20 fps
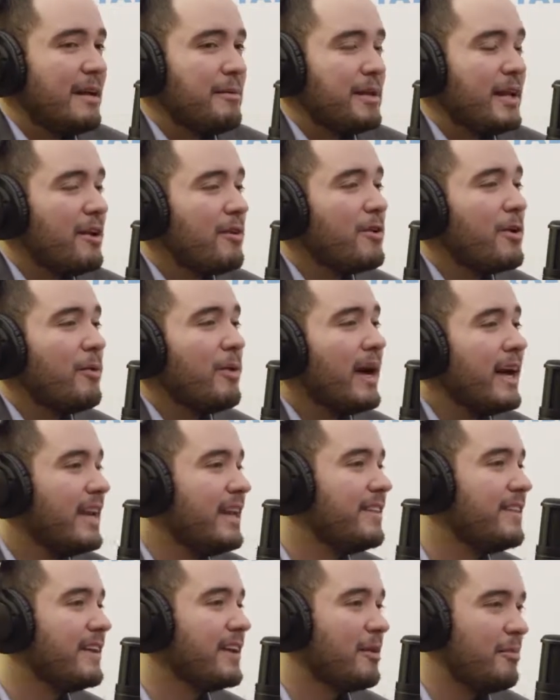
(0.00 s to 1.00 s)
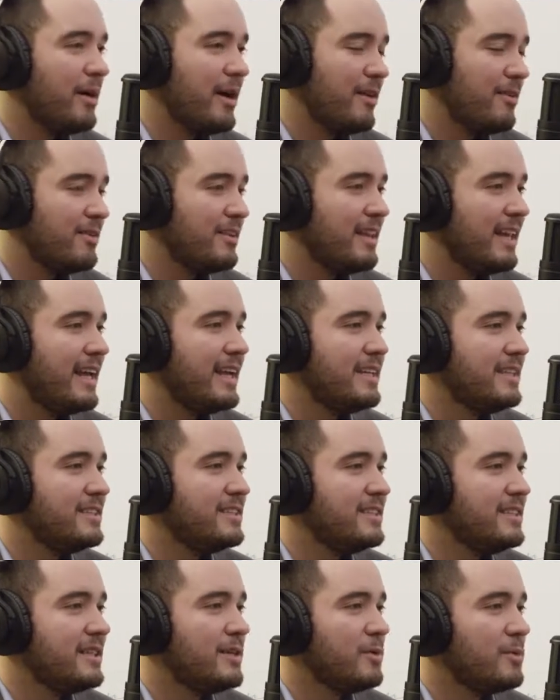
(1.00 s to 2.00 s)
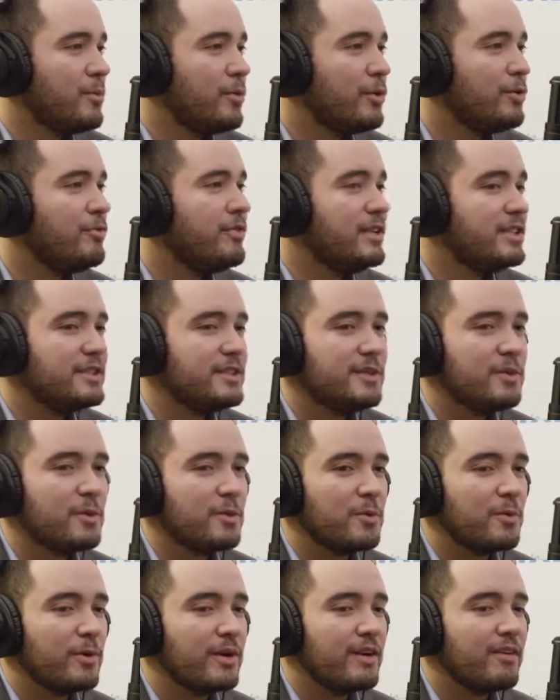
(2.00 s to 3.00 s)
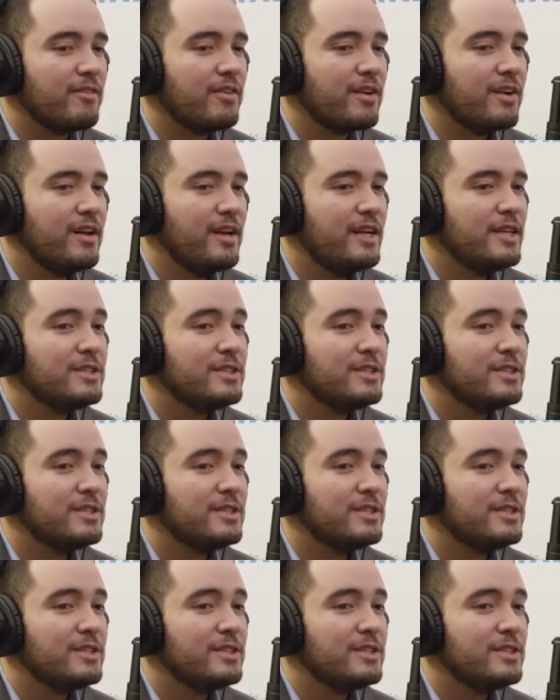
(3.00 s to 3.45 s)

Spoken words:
I mean, I don't know anything about laying, you know, roofing shingle or whatever.